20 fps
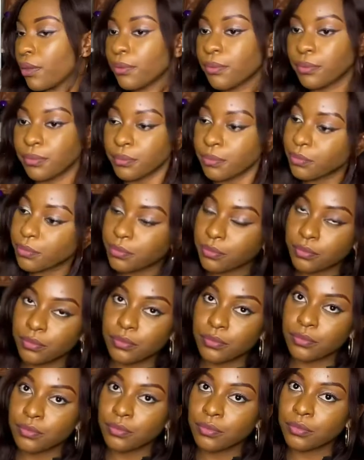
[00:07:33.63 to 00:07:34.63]

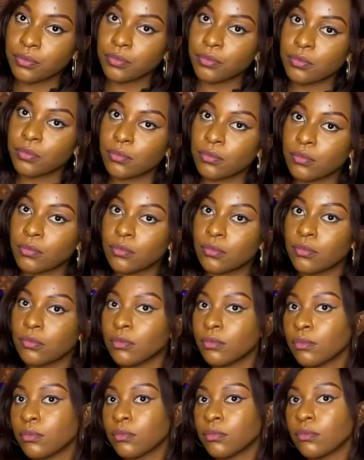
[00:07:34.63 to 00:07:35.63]

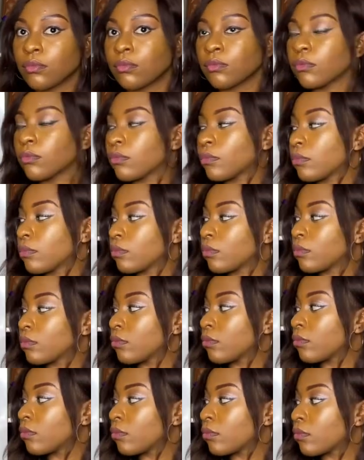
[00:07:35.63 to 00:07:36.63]

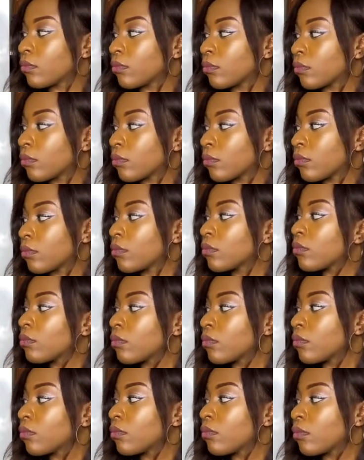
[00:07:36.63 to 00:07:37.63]

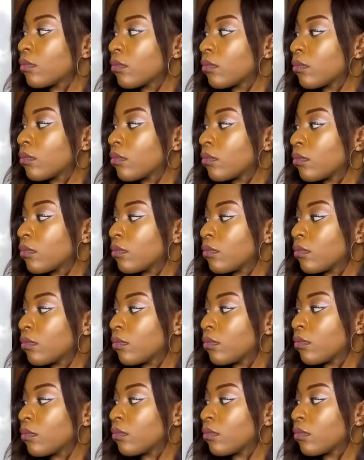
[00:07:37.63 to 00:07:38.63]

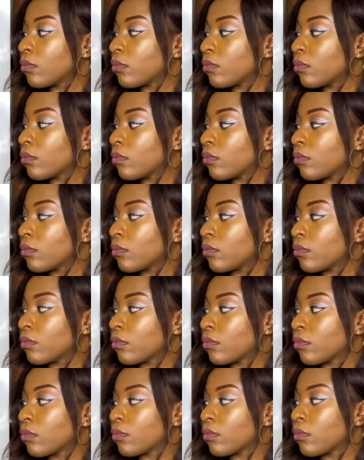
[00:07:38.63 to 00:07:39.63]

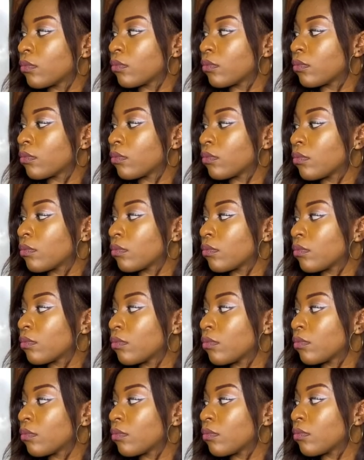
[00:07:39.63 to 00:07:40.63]

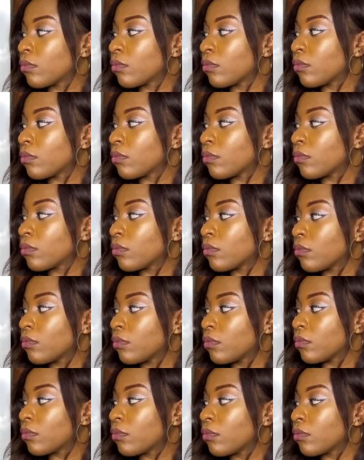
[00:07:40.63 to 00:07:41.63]
This person isn't speaking.